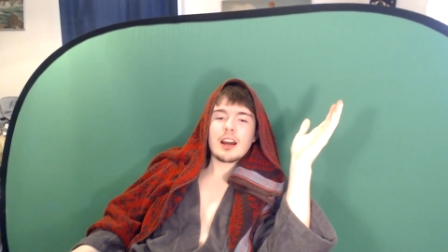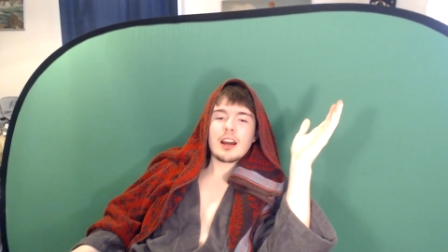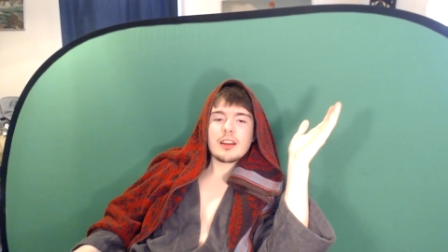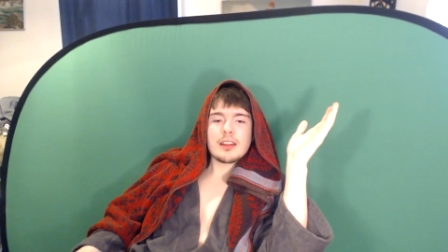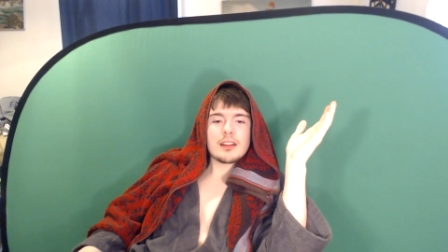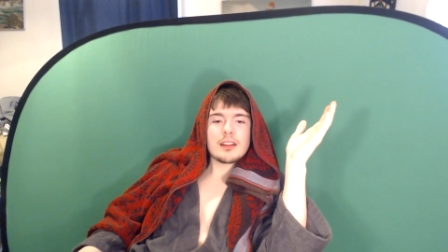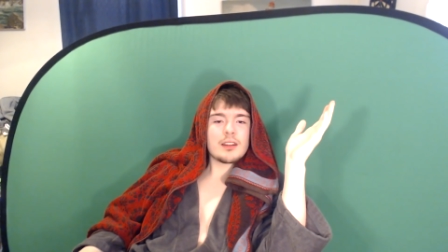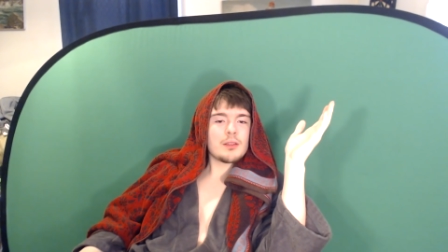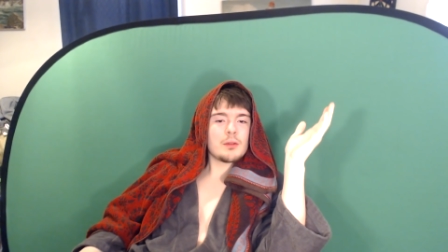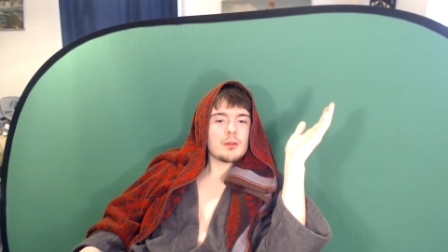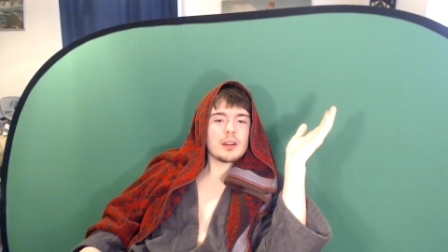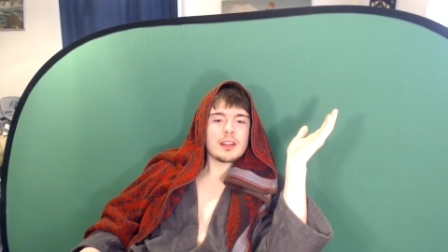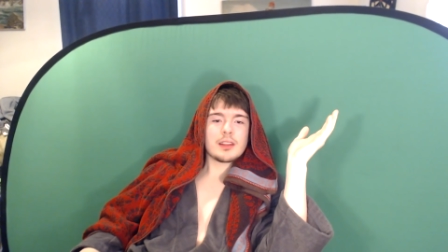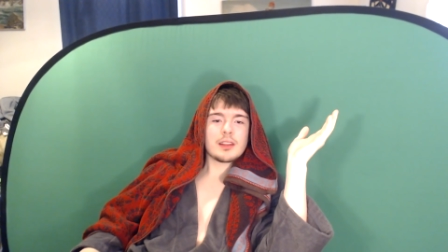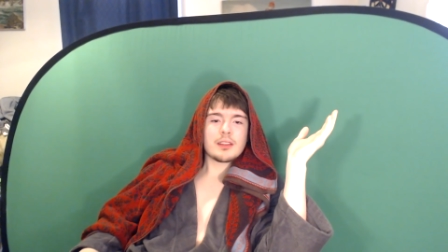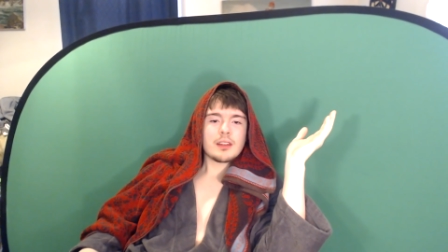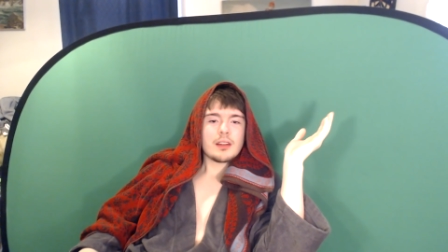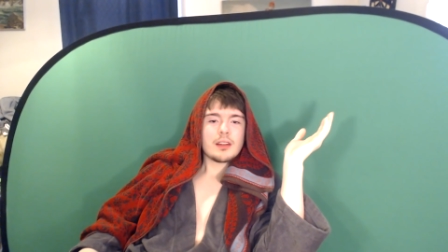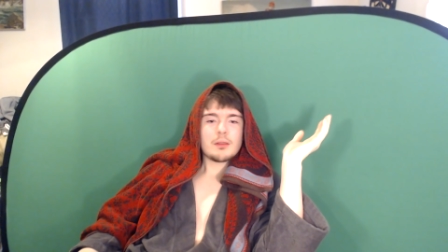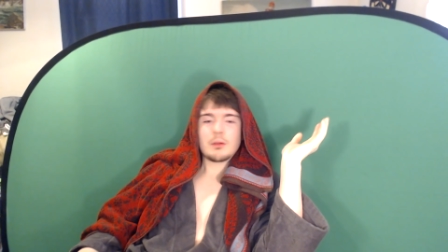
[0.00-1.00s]
out here
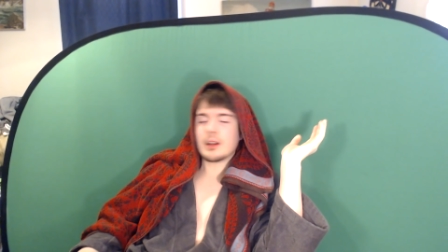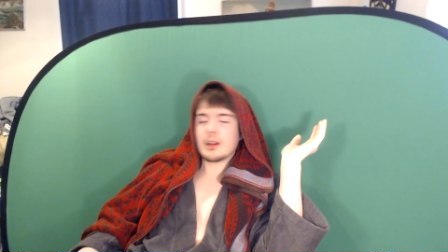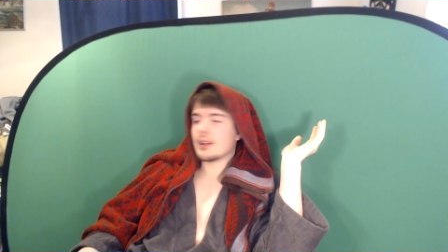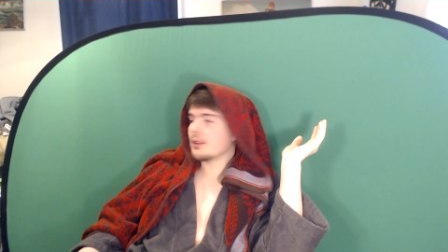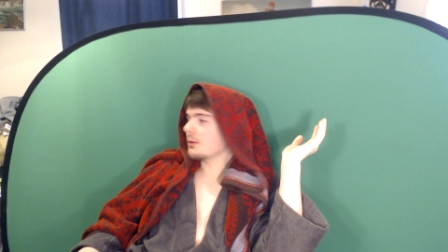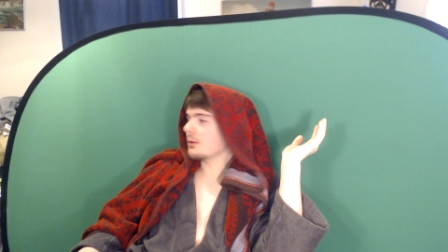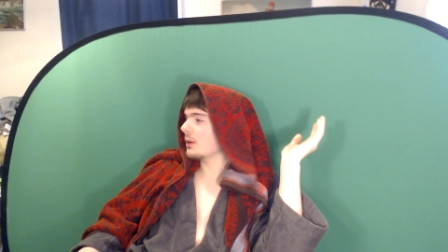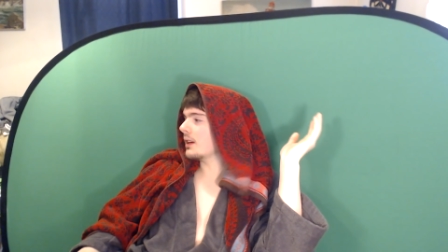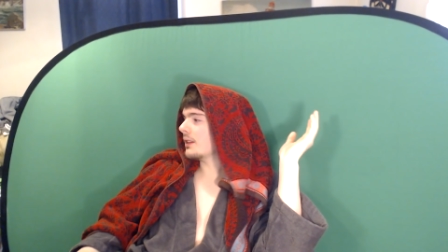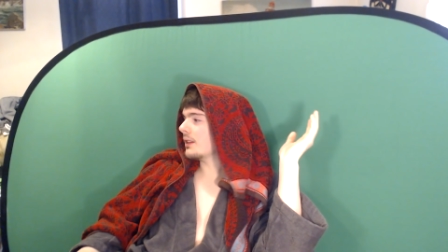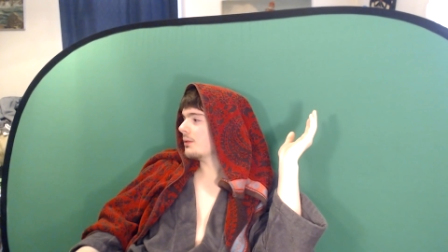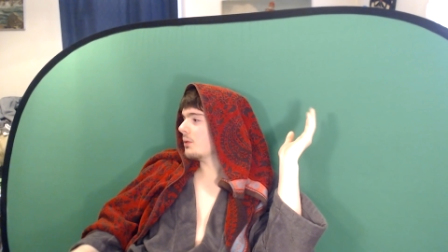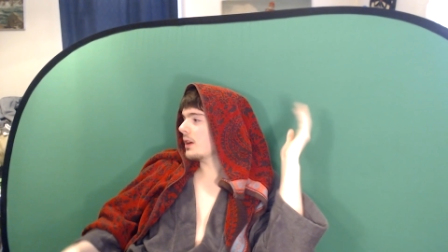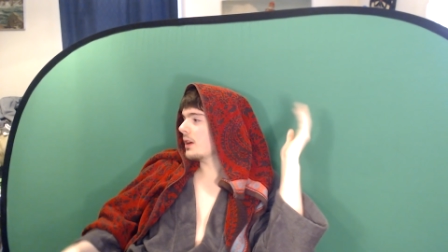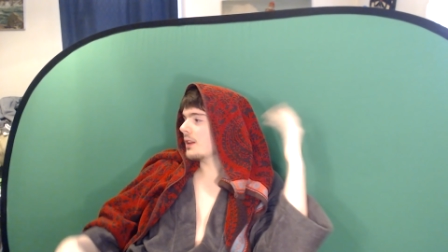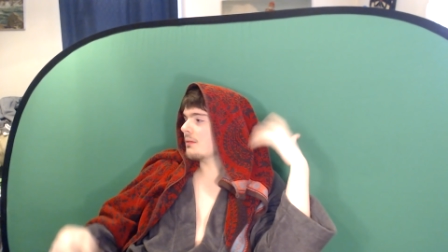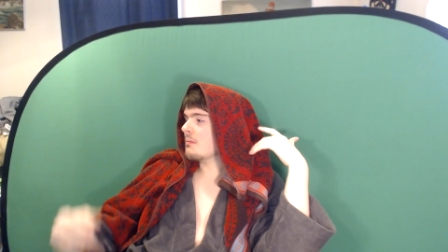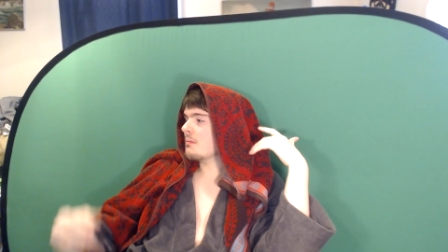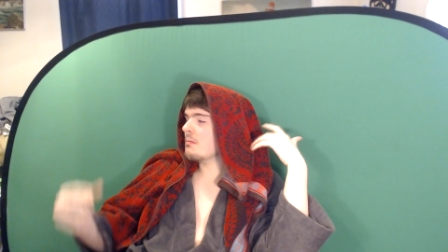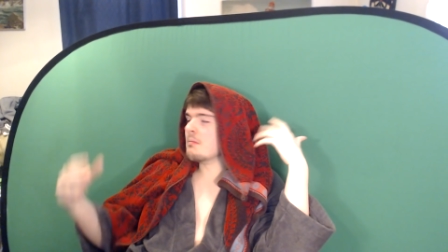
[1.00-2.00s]
with with with
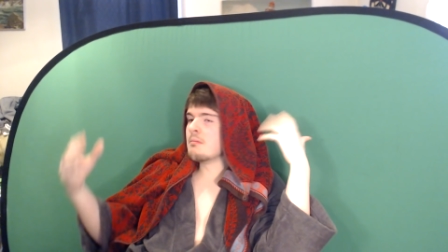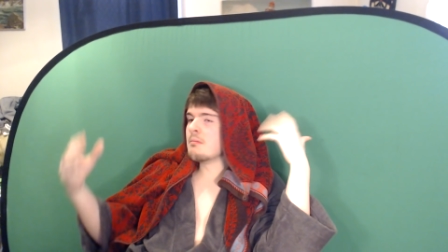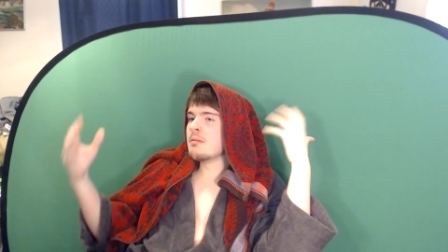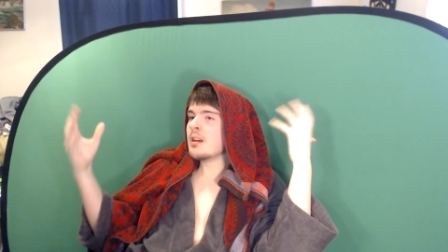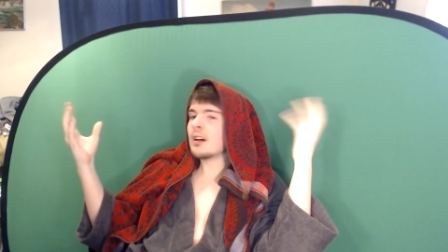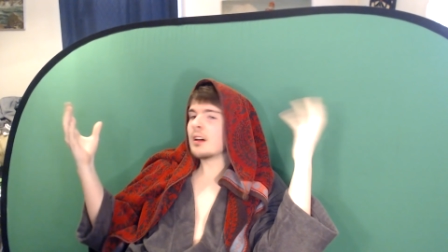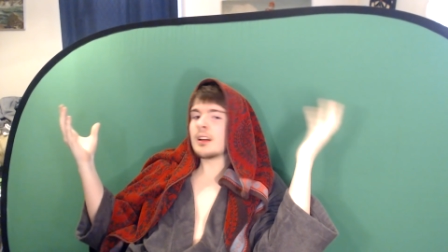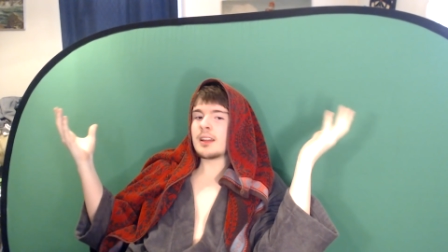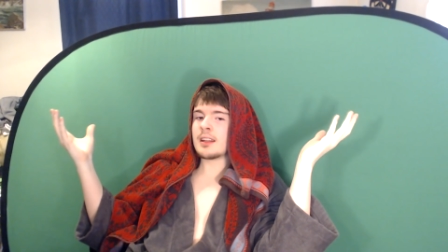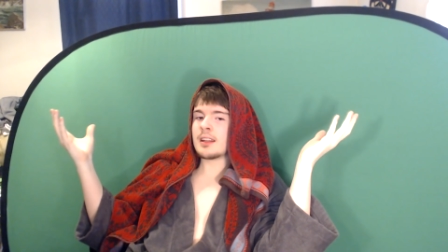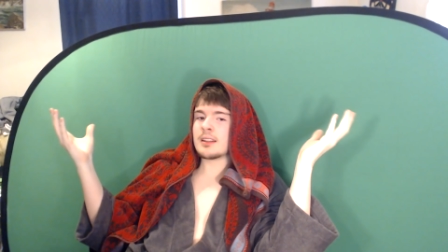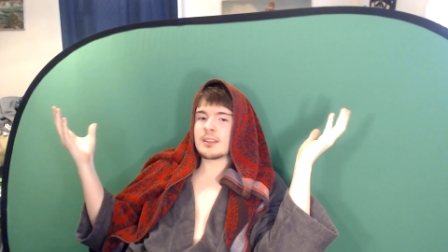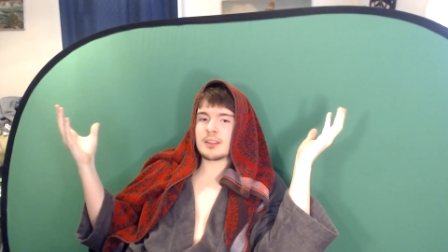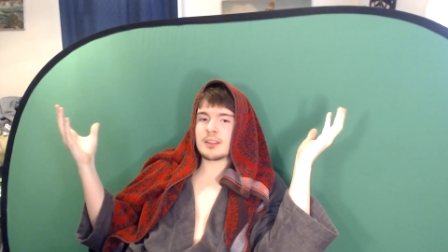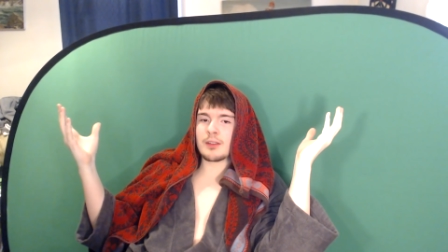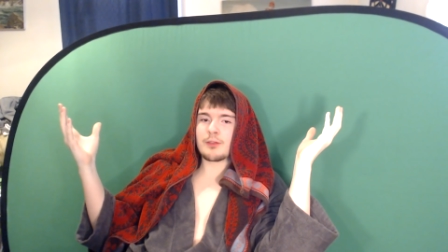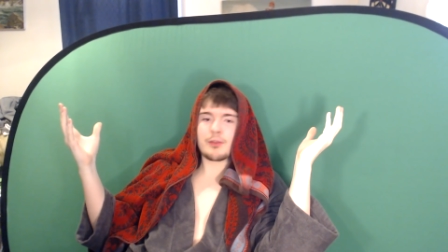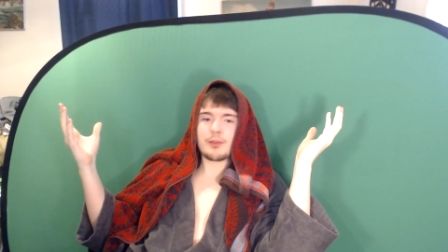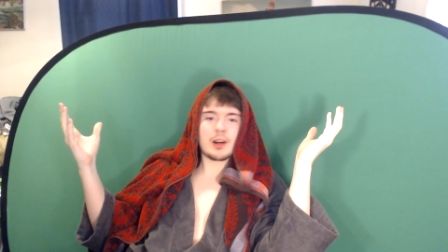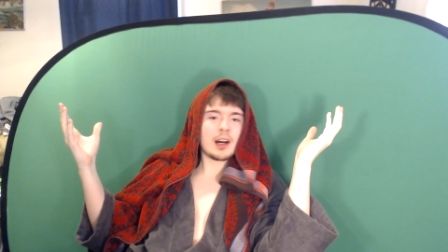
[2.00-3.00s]
with millions
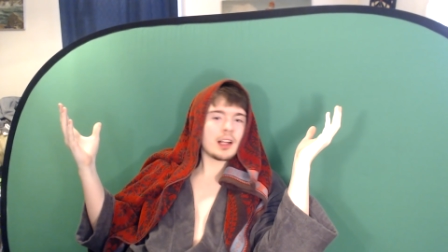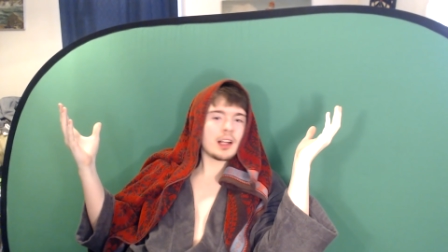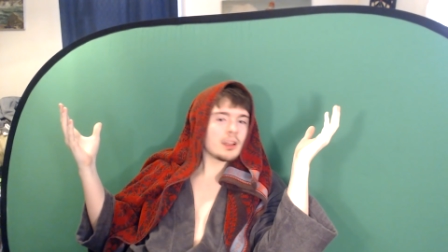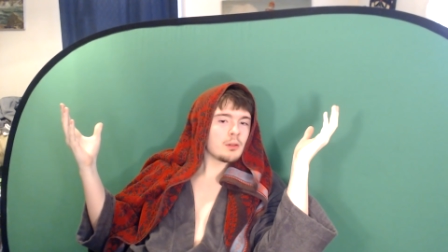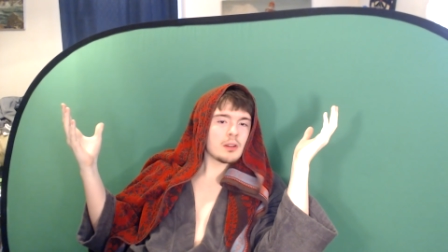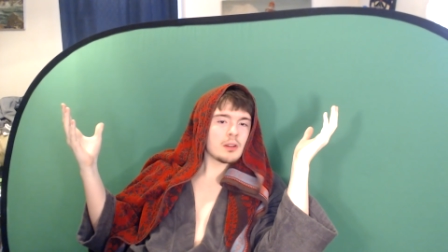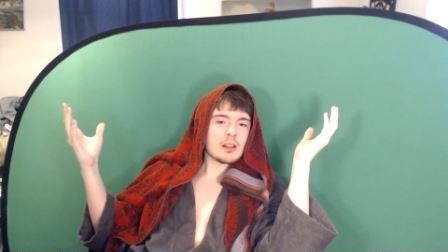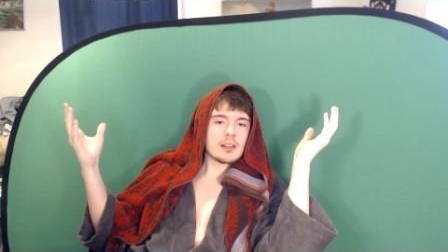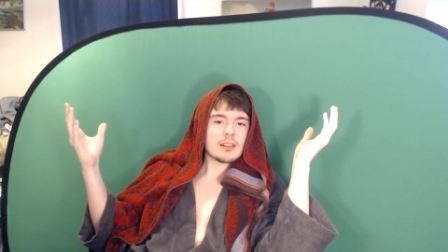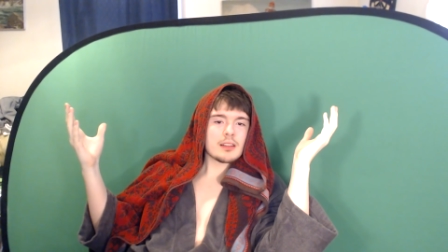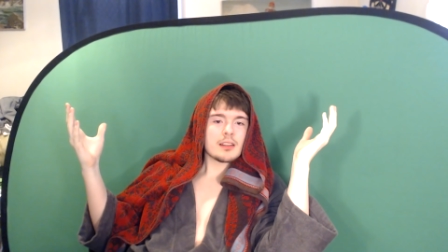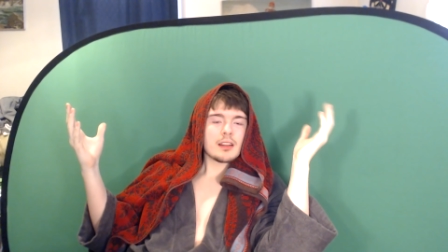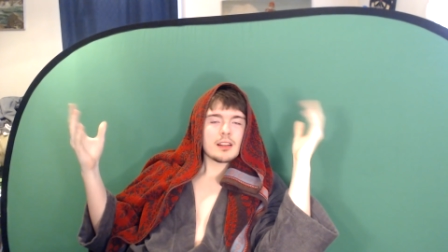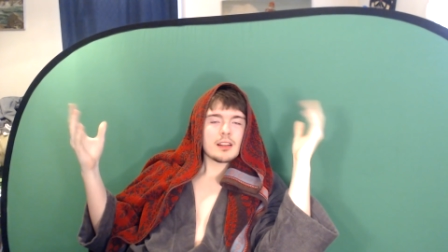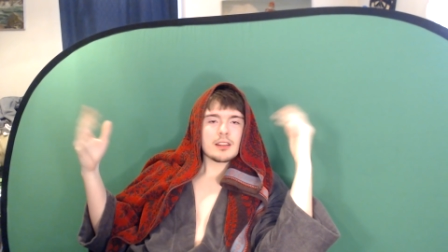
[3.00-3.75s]
of followers,